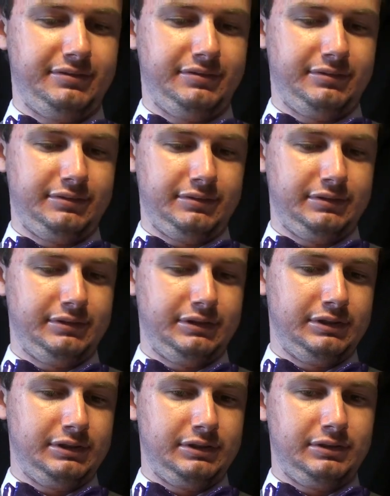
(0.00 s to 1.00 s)

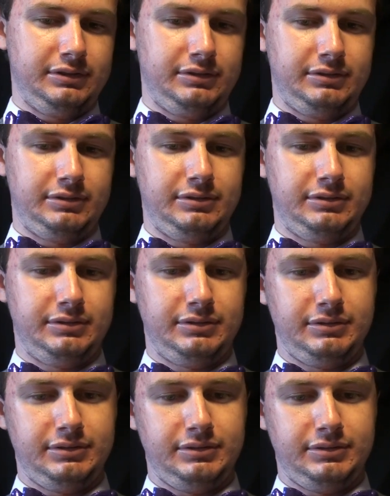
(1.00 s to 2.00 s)

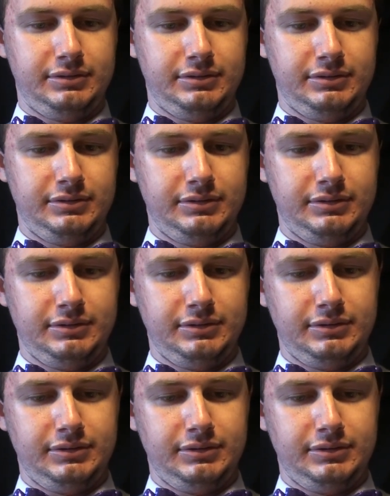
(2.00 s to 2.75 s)
(no one is talking)